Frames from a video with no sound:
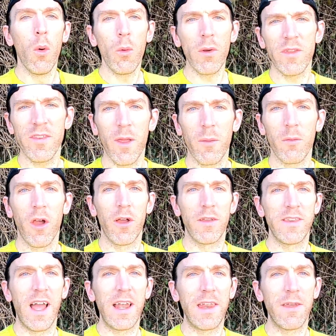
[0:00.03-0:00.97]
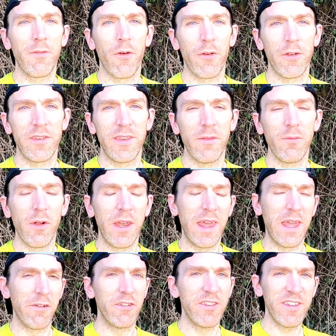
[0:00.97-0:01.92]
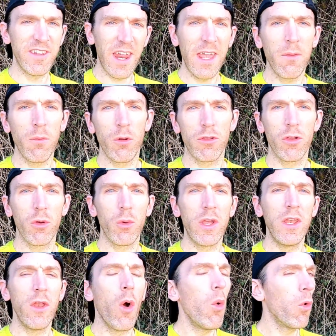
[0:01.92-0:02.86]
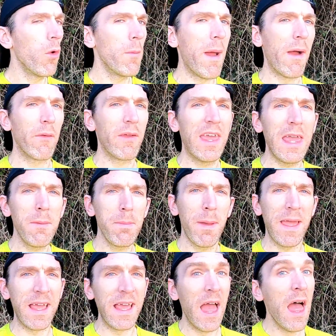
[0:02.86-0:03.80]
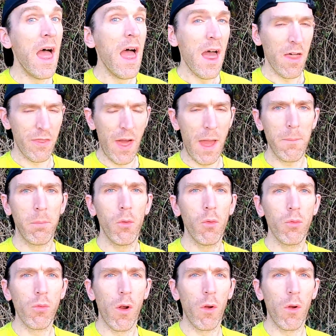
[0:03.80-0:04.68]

What is up guys, Andy Forrest, Tinman Elite here, and today we're talking all about keeping that ball